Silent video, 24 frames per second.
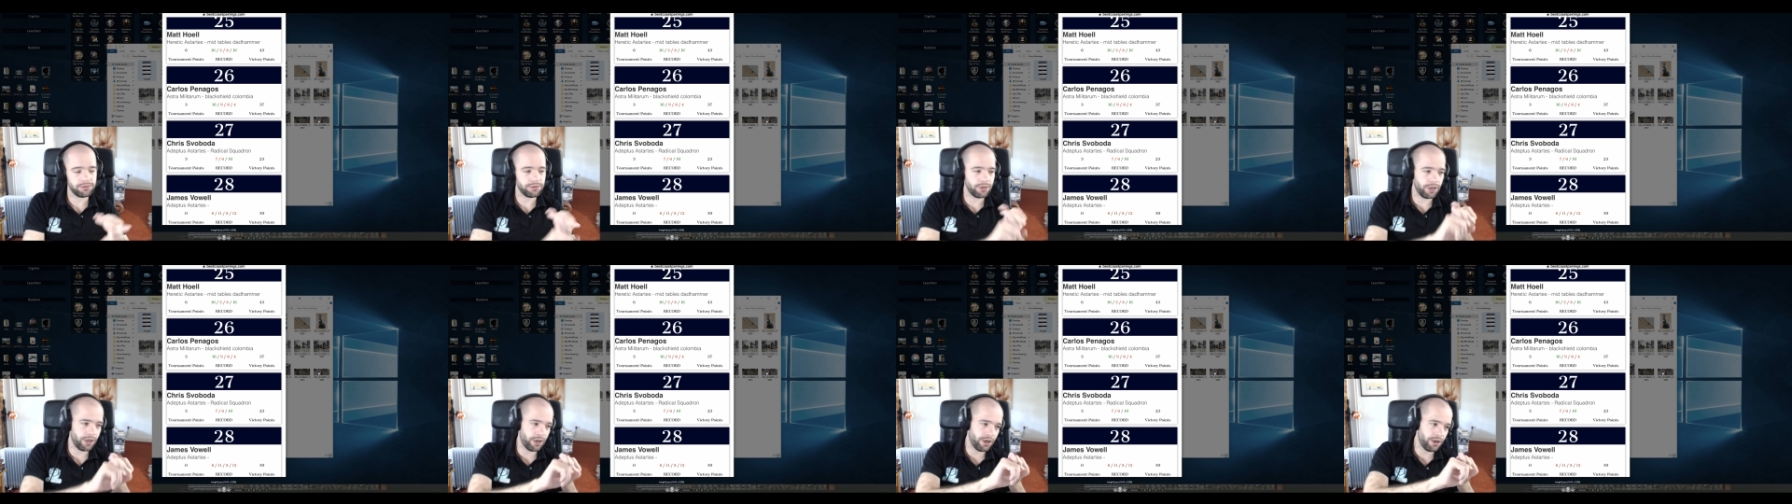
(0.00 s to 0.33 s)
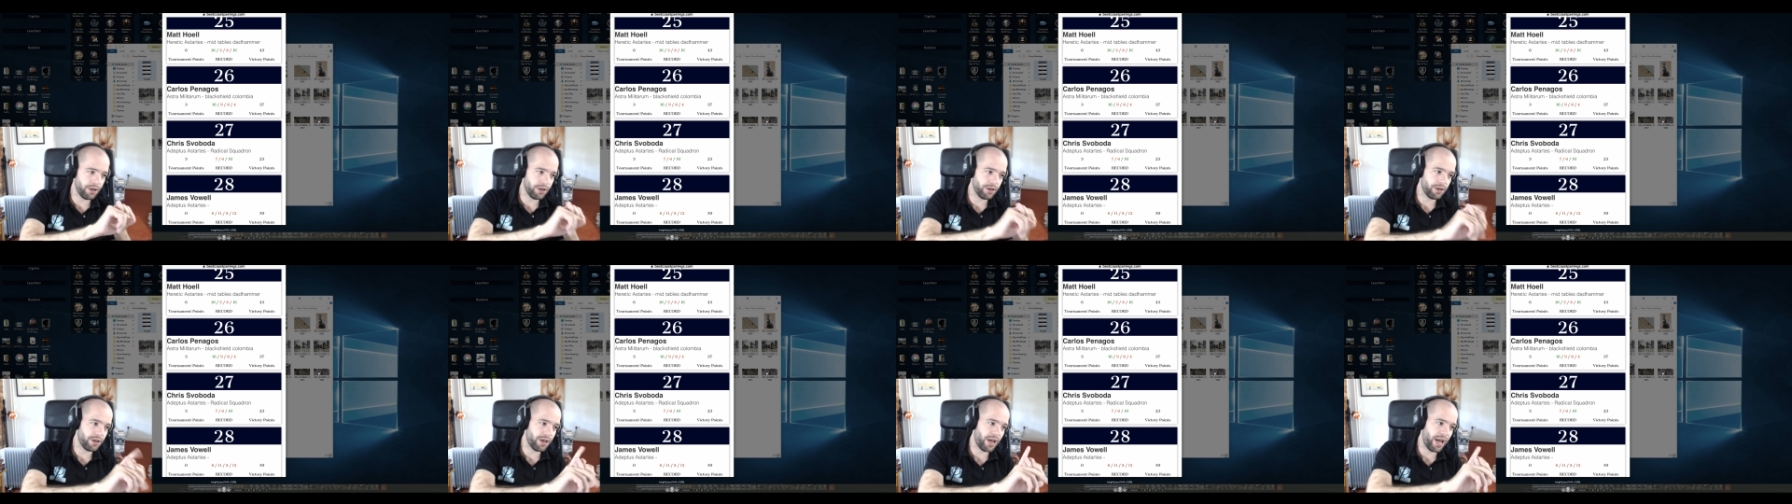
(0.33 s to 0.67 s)

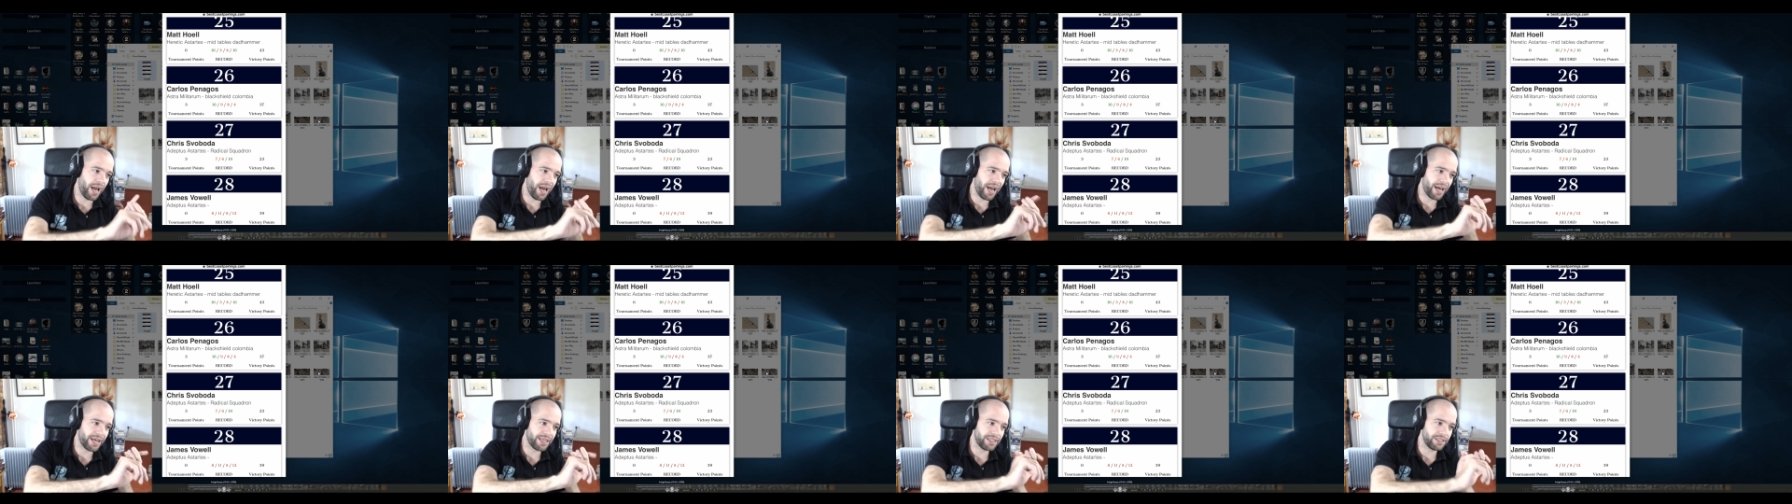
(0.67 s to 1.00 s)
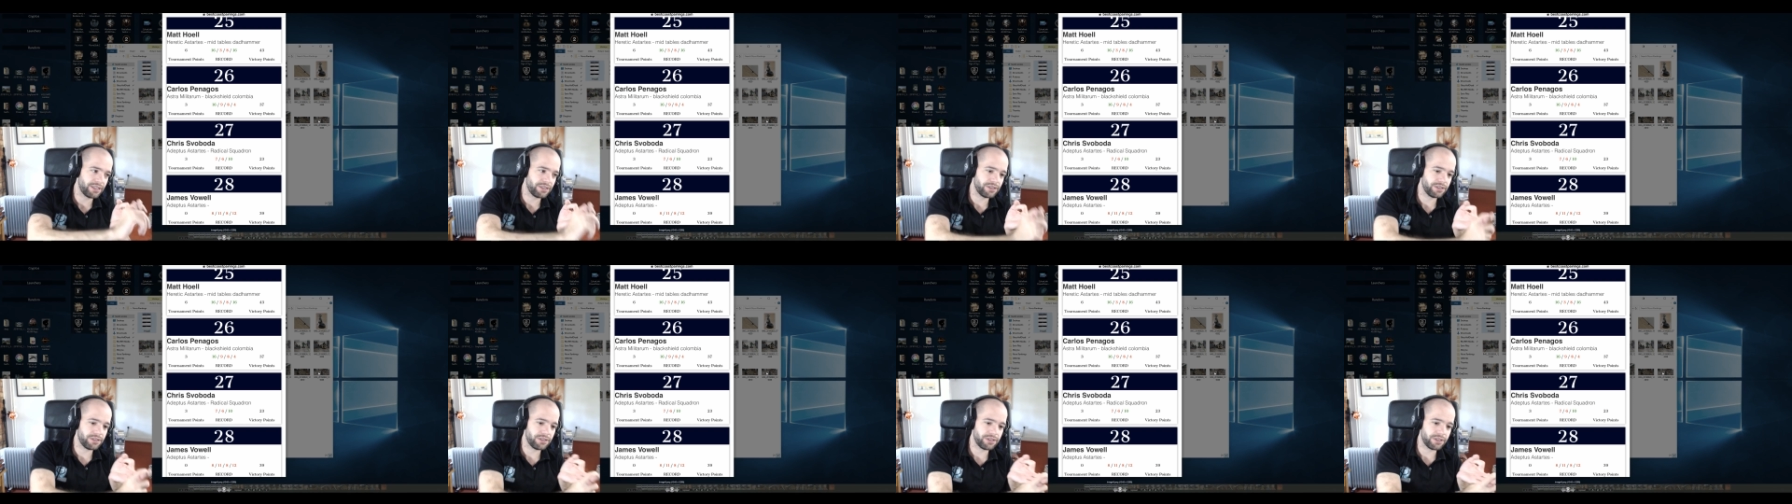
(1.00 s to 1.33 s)
Uh,
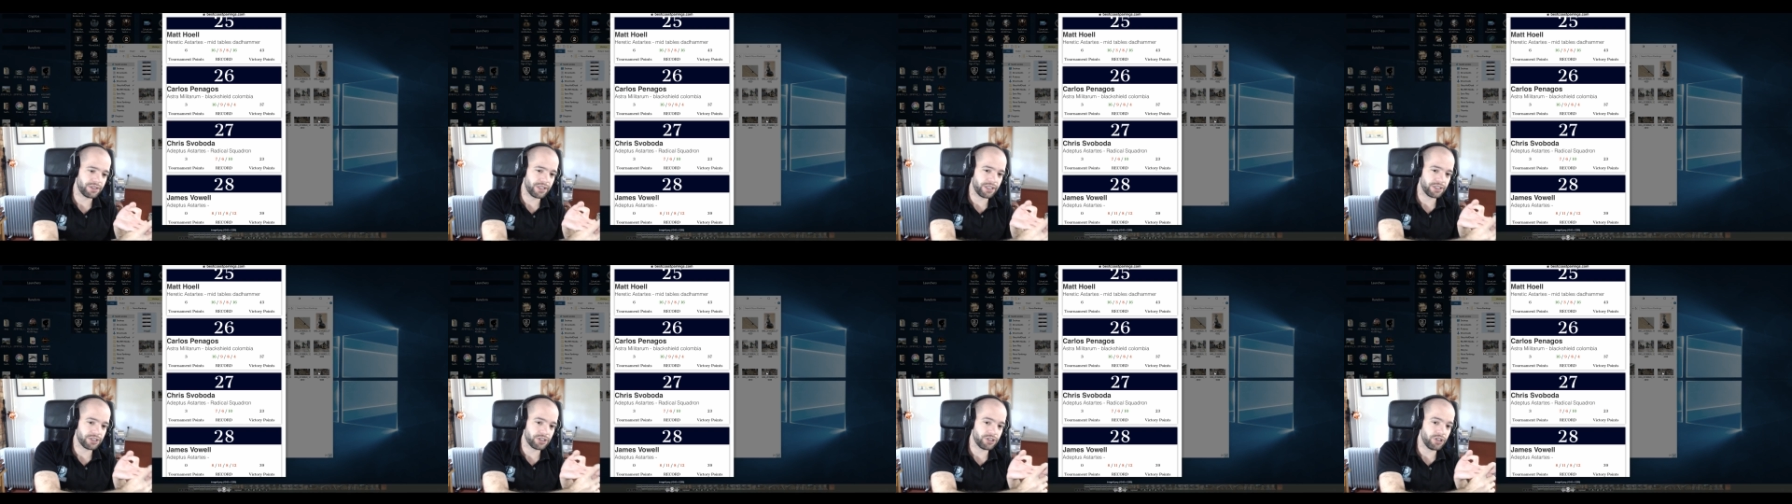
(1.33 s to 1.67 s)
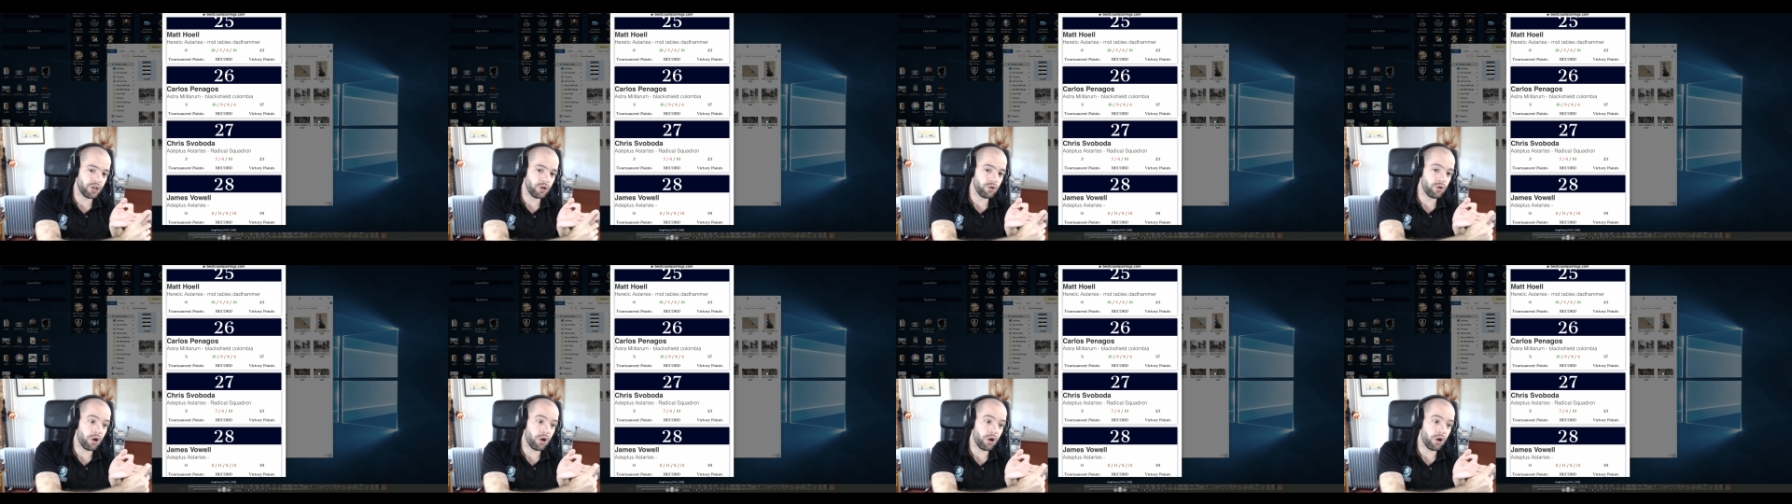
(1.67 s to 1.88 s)
and there's no